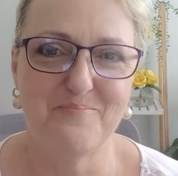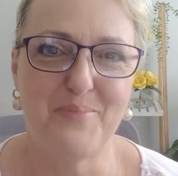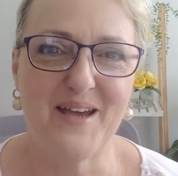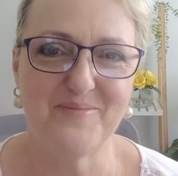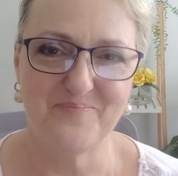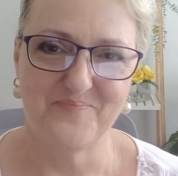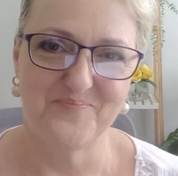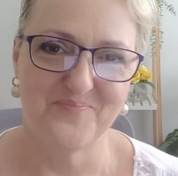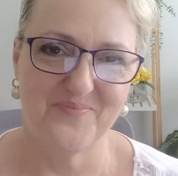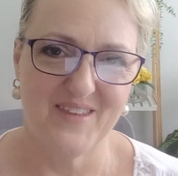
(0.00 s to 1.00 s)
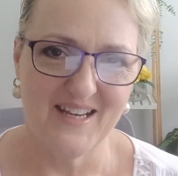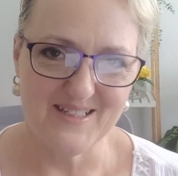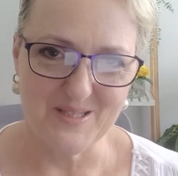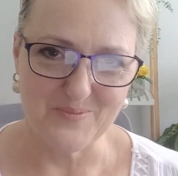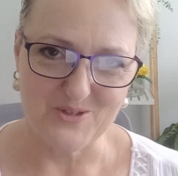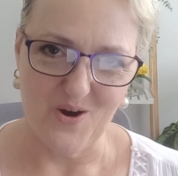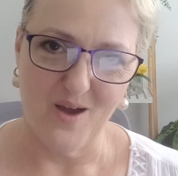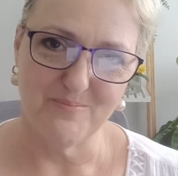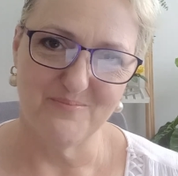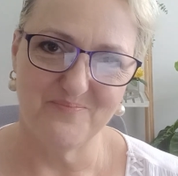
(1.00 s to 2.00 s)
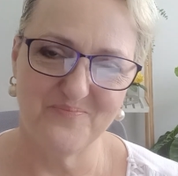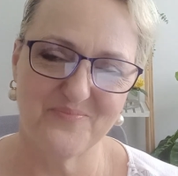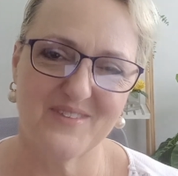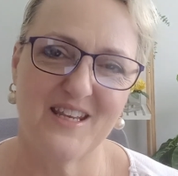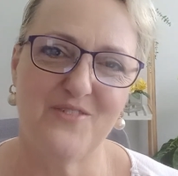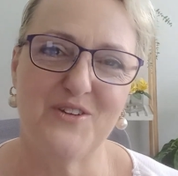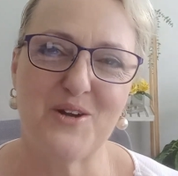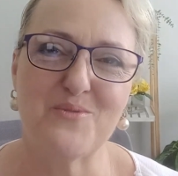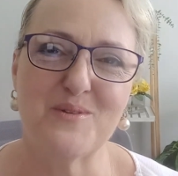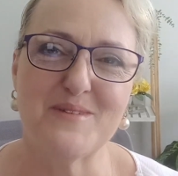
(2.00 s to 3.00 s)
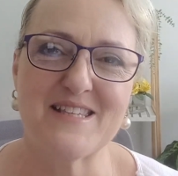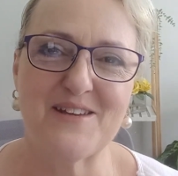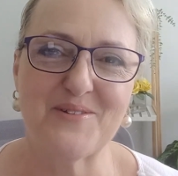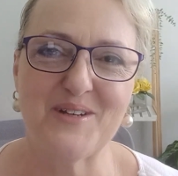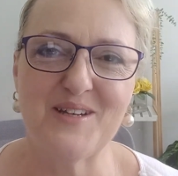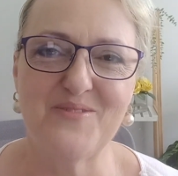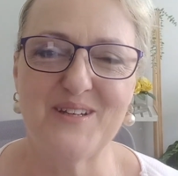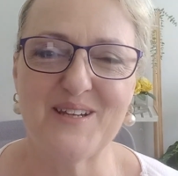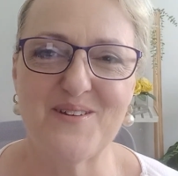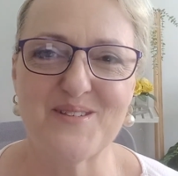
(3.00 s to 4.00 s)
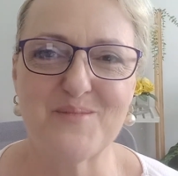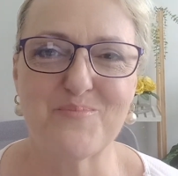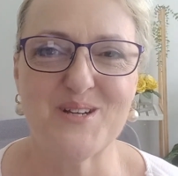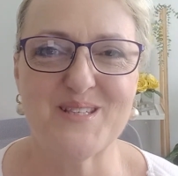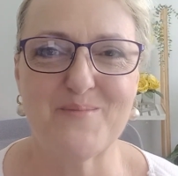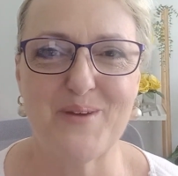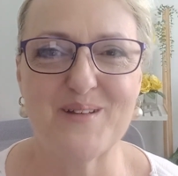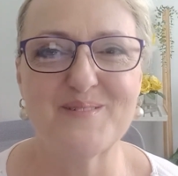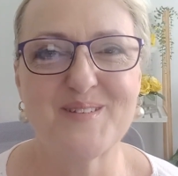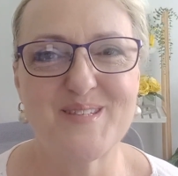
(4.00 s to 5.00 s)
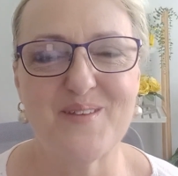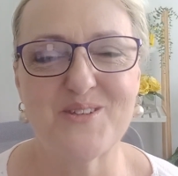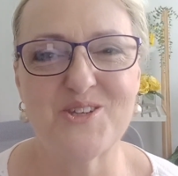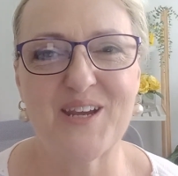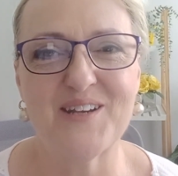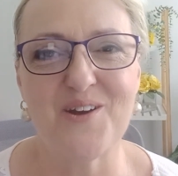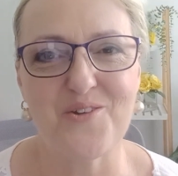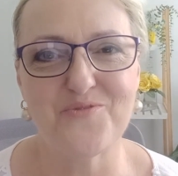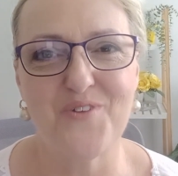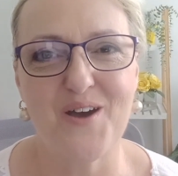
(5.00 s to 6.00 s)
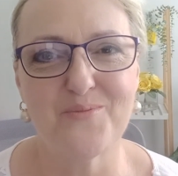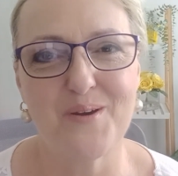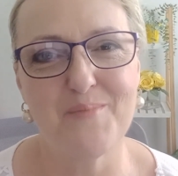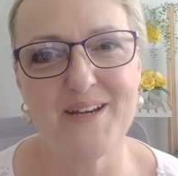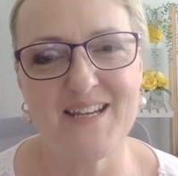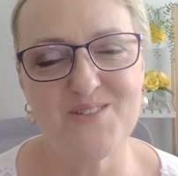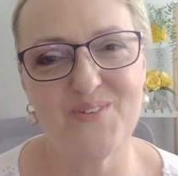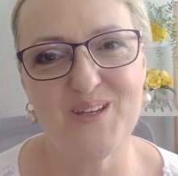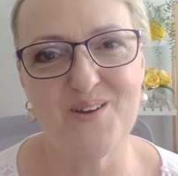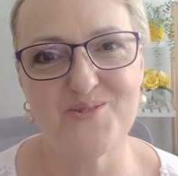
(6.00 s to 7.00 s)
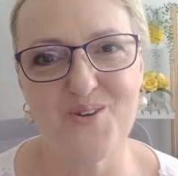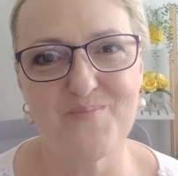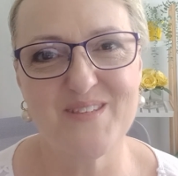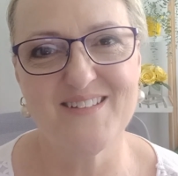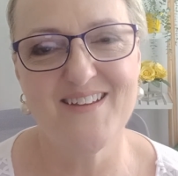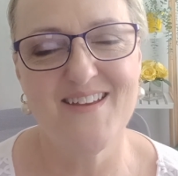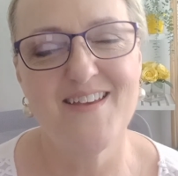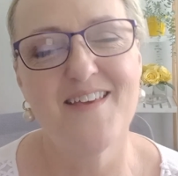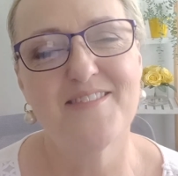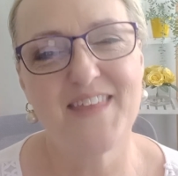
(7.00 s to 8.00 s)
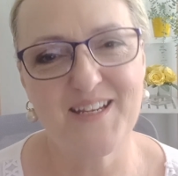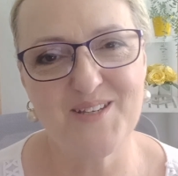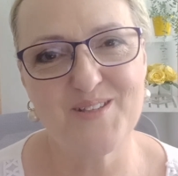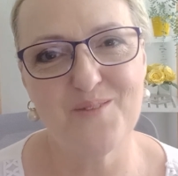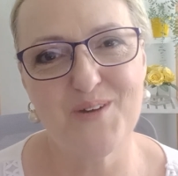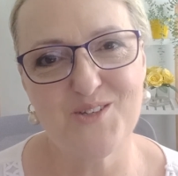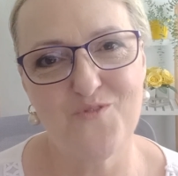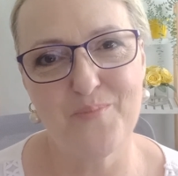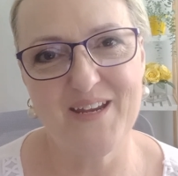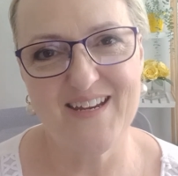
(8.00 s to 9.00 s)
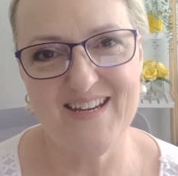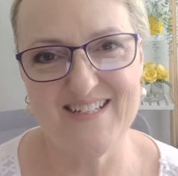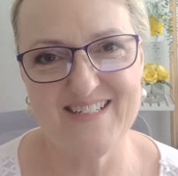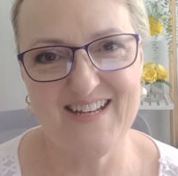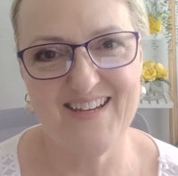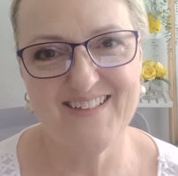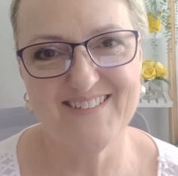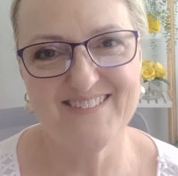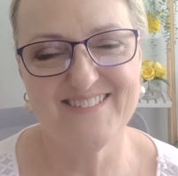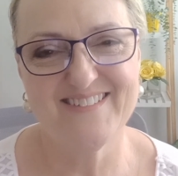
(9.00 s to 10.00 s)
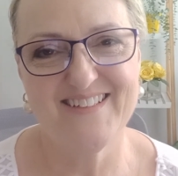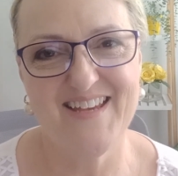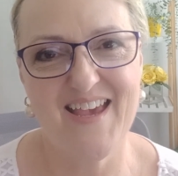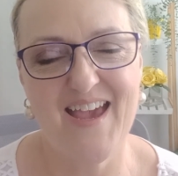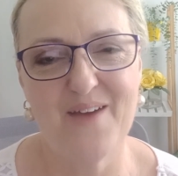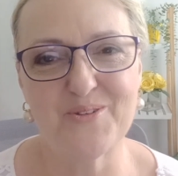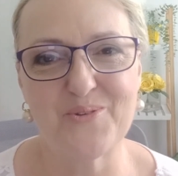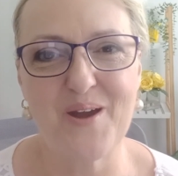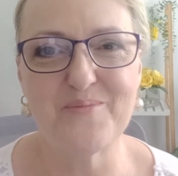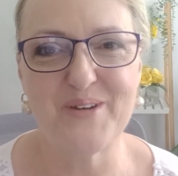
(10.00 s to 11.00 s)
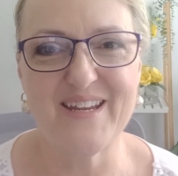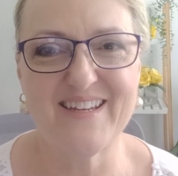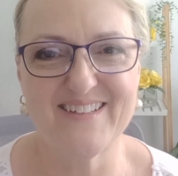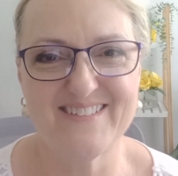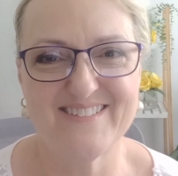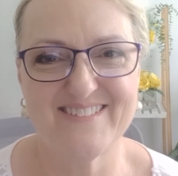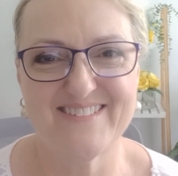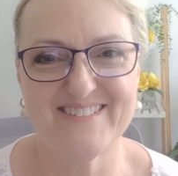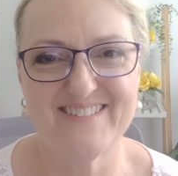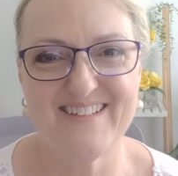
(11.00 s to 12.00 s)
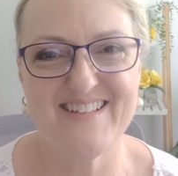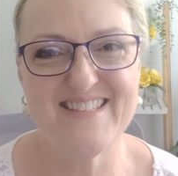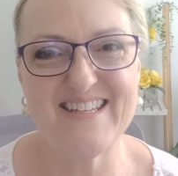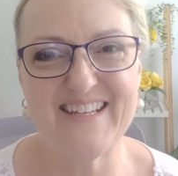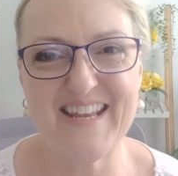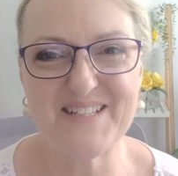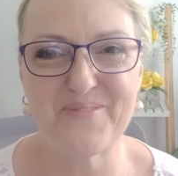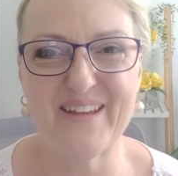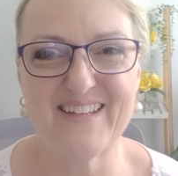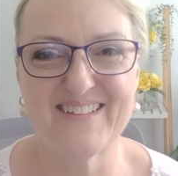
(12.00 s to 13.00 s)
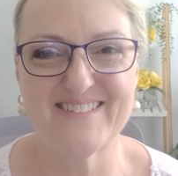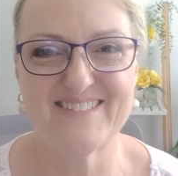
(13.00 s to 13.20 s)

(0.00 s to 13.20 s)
but hit subscribe if you don't want to miss out on any videos, and press the bell so that you get notified when my next video drops. Thank you so much for being here today. Have a great week. See you next week.